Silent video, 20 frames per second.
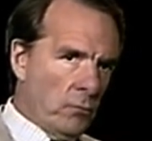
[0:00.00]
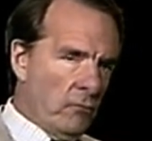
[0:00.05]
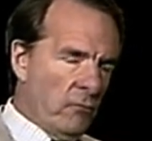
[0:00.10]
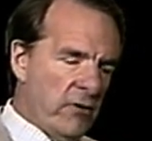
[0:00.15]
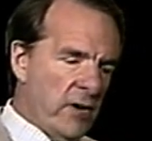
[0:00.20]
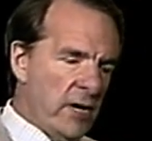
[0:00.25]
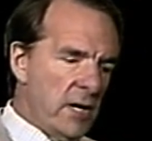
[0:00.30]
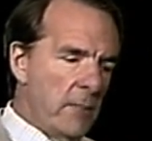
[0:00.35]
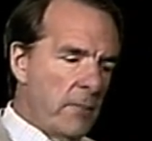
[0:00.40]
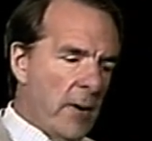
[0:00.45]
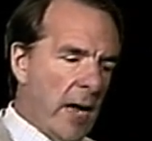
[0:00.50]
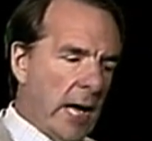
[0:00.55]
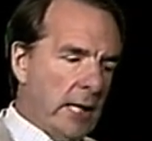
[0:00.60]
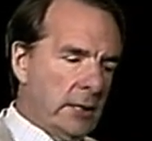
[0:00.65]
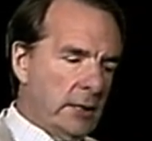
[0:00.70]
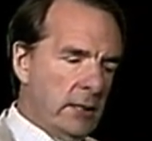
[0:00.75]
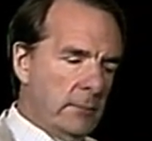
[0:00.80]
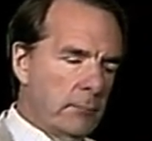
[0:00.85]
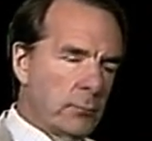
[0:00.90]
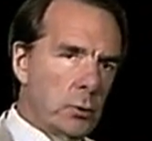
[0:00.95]
very
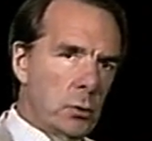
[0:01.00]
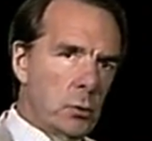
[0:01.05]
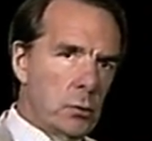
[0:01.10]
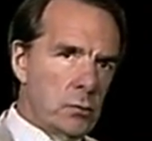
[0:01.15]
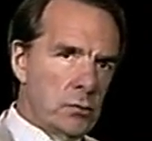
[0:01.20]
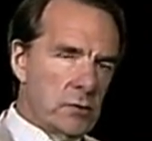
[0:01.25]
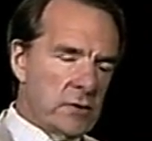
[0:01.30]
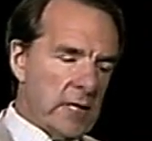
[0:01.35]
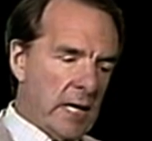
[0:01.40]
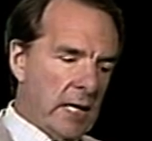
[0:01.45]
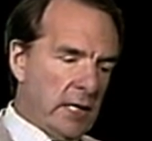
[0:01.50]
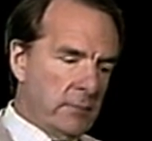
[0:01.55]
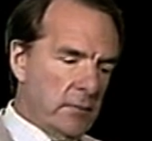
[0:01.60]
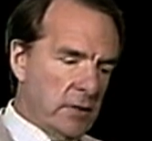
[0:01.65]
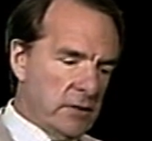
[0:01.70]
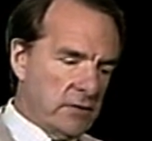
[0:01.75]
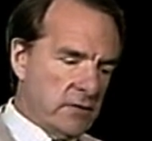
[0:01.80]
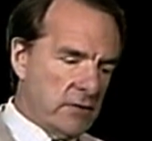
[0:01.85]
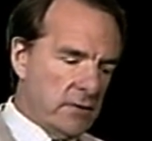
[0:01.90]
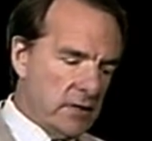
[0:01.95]
badly bruised
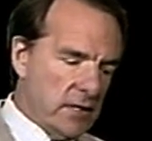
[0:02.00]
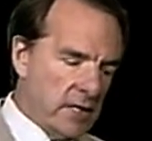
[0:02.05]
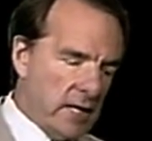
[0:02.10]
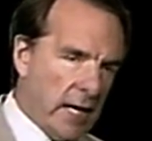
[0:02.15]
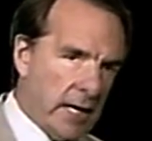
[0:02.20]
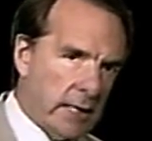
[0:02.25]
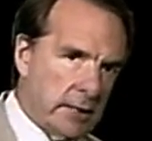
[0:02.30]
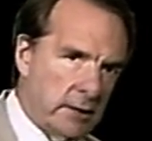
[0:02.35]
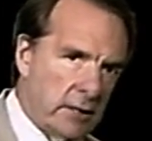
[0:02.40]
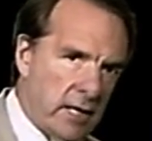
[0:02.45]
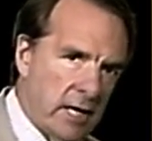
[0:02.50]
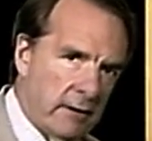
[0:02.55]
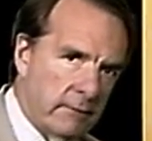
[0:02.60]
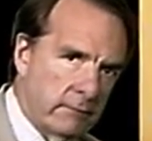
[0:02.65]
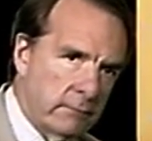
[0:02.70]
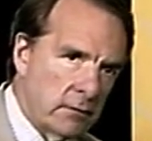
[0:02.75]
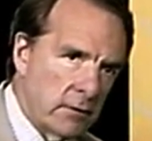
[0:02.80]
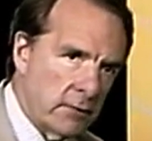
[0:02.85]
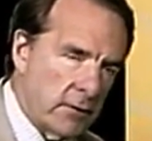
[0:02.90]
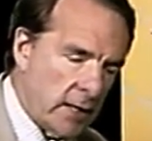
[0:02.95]
elements that he had
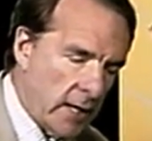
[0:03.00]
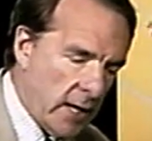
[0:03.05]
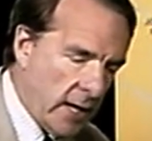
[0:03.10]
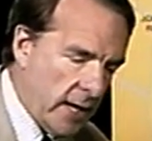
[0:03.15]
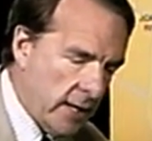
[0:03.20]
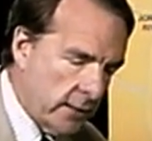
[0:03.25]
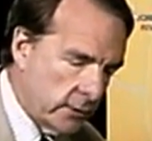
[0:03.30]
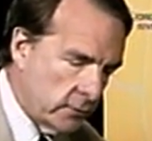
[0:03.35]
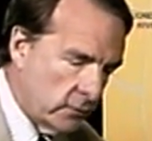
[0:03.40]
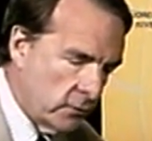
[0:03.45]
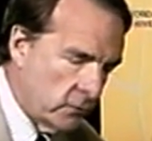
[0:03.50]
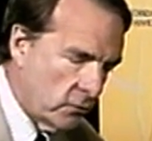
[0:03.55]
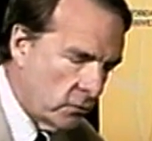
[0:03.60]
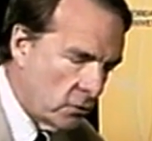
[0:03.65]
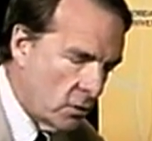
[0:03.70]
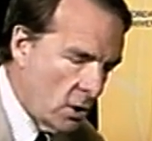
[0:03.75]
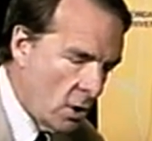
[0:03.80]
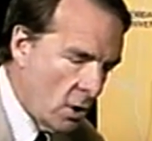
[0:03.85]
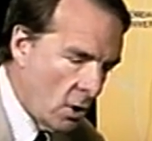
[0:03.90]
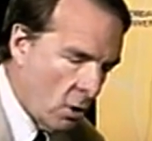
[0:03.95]
left at the end
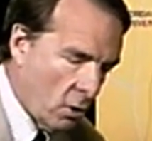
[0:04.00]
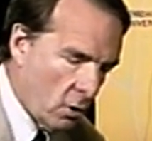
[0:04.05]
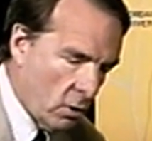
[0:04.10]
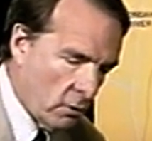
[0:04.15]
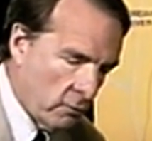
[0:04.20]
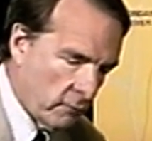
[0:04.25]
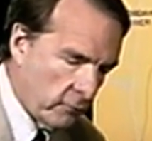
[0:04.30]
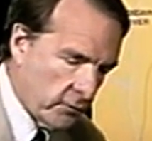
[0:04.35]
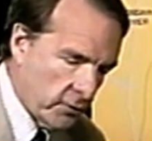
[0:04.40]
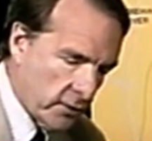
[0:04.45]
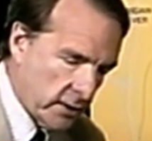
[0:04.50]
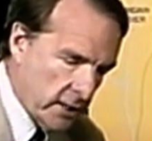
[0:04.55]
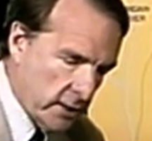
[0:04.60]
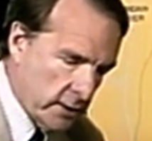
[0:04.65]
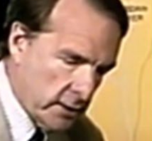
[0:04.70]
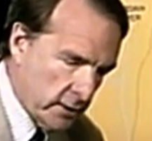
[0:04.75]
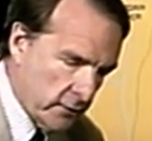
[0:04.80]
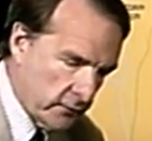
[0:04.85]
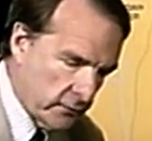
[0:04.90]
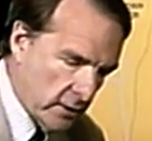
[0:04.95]
of the
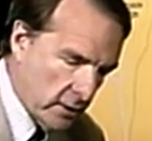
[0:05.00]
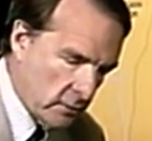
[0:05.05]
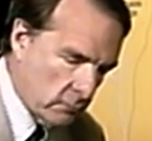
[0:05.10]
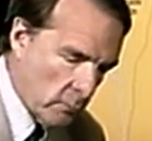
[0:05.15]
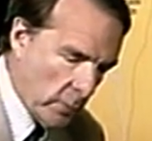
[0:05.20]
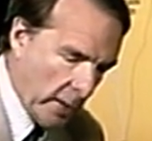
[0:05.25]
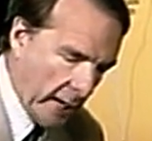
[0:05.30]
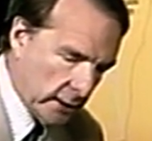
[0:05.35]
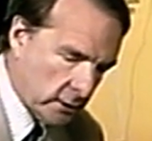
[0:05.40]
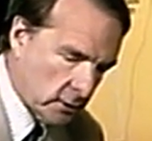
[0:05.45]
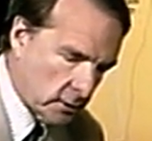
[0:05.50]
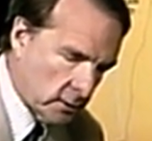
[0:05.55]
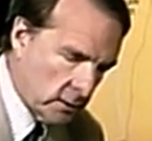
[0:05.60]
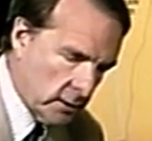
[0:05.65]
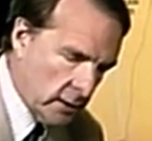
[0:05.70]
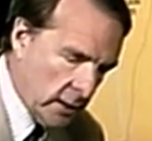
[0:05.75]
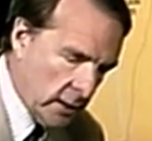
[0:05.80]
killing zone battle.